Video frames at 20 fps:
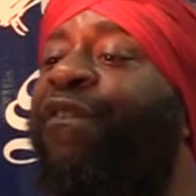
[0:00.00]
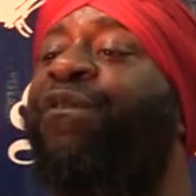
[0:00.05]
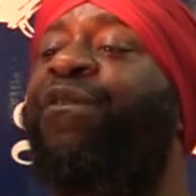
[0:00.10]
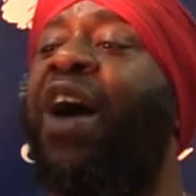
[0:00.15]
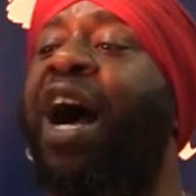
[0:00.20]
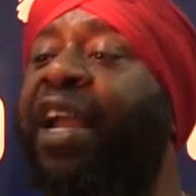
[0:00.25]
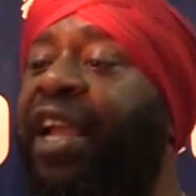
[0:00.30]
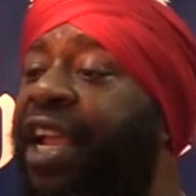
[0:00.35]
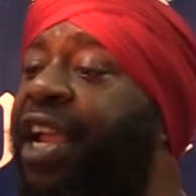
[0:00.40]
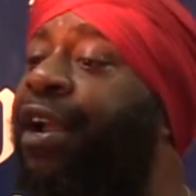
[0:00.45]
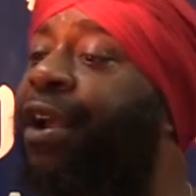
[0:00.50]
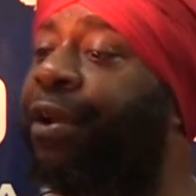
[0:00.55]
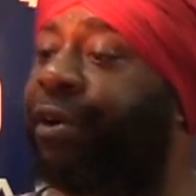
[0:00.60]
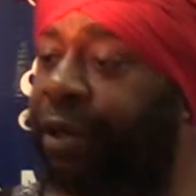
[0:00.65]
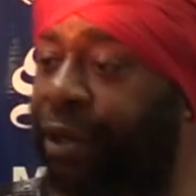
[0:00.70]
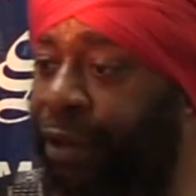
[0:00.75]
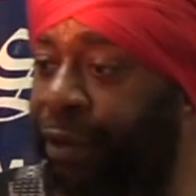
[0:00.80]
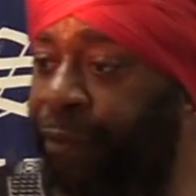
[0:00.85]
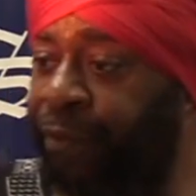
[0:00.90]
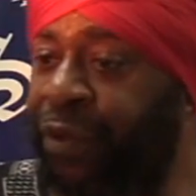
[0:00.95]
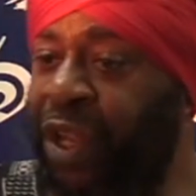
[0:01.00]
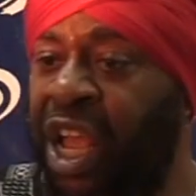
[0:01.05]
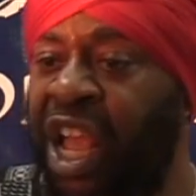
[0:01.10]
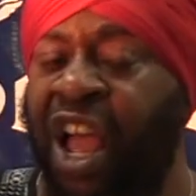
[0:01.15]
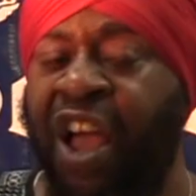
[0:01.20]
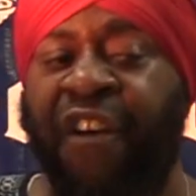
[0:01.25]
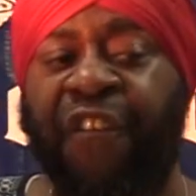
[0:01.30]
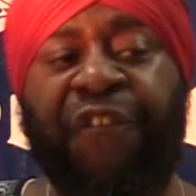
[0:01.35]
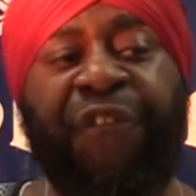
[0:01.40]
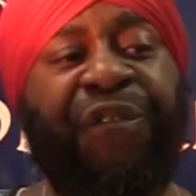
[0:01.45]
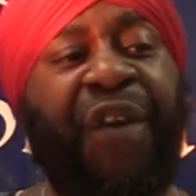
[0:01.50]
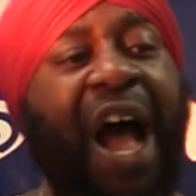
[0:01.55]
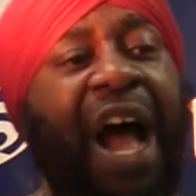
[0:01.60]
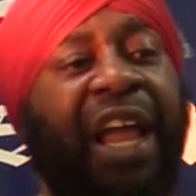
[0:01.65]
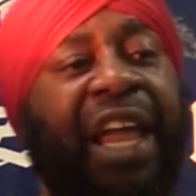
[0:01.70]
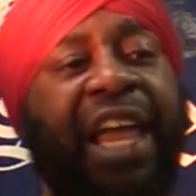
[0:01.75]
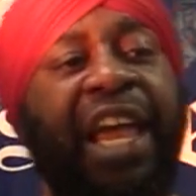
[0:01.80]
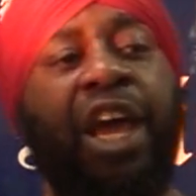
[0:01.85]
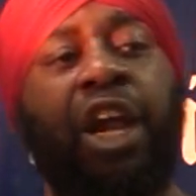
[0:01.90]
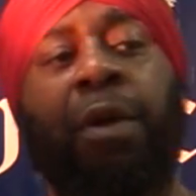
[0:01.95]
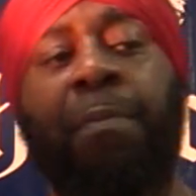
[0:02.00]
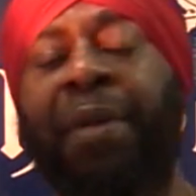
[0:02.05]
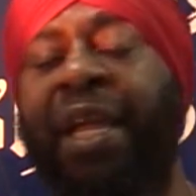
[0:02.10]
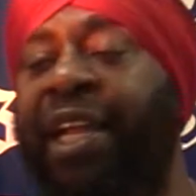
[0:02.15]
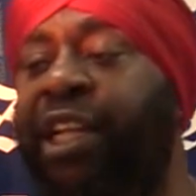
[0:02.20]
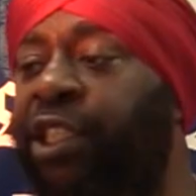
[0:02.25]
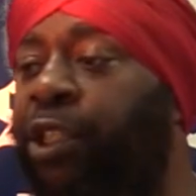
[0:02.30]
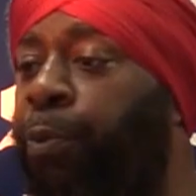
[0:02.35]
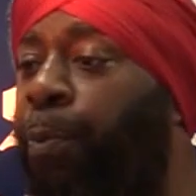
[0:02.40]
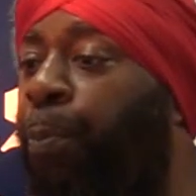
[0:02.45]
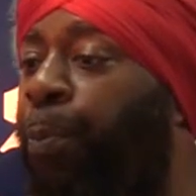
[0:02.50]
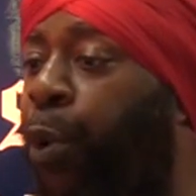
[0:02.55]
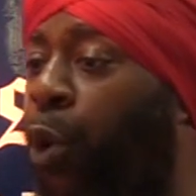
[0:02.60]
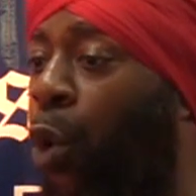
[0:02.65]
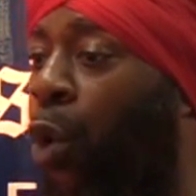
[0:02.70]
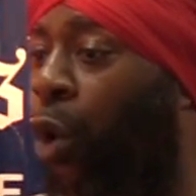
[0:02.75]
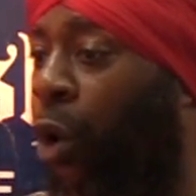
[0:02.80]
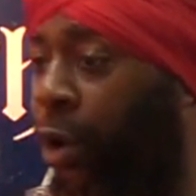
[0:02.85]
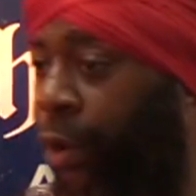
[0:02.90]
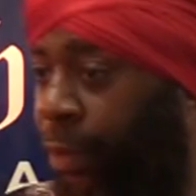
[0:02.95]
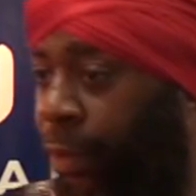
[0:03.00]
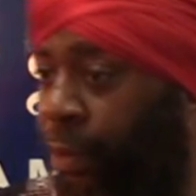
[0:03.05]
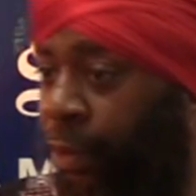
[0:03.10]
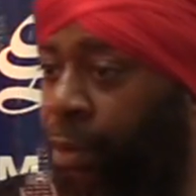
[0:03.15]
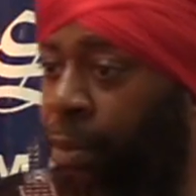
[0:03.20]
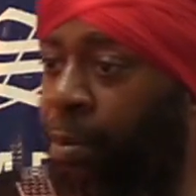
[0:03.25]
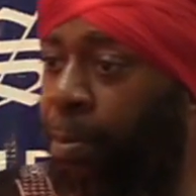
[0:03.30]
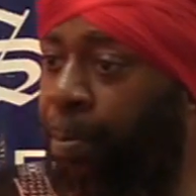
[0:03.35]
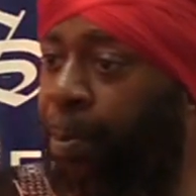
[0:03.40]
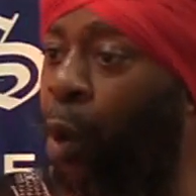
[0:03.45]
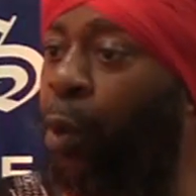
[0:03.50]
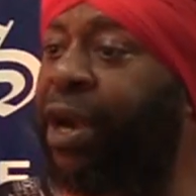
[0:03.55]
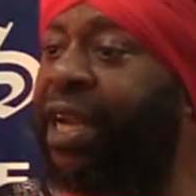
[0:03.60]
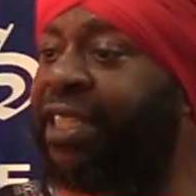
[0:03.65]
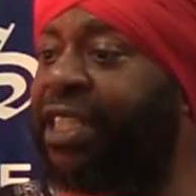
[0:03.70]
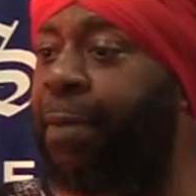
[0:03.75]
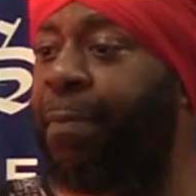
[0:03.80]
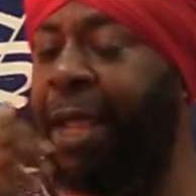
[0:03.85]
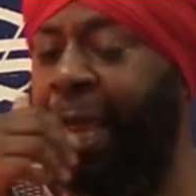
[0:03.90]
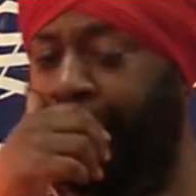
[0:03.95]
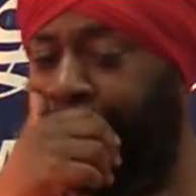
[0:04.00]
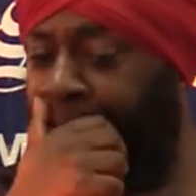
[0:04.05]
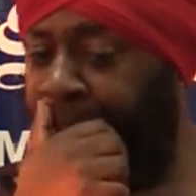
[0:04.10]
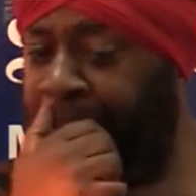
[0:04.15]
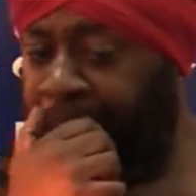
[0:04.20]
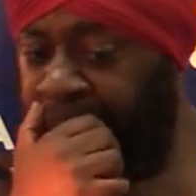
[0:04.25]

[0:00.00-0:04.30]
fakir. Fakir means poor. But what does it mean?